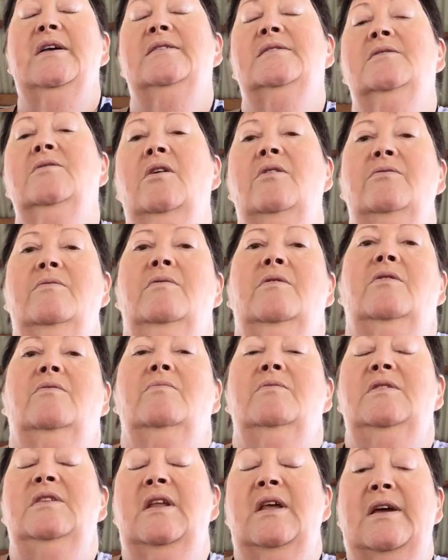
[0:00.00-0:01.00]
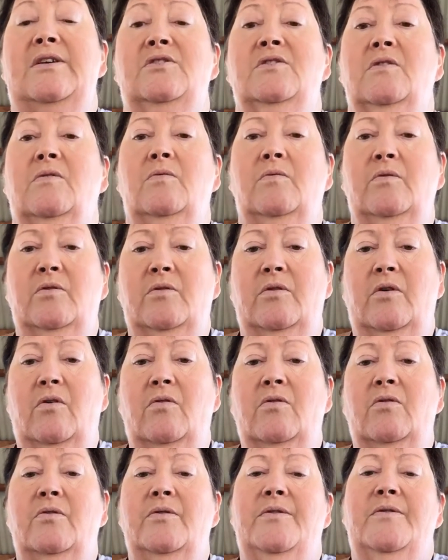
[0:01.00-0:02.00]
It's not the natural
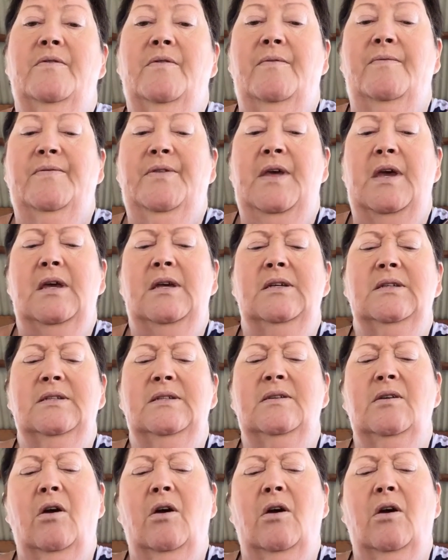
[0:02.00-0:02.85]
order of things.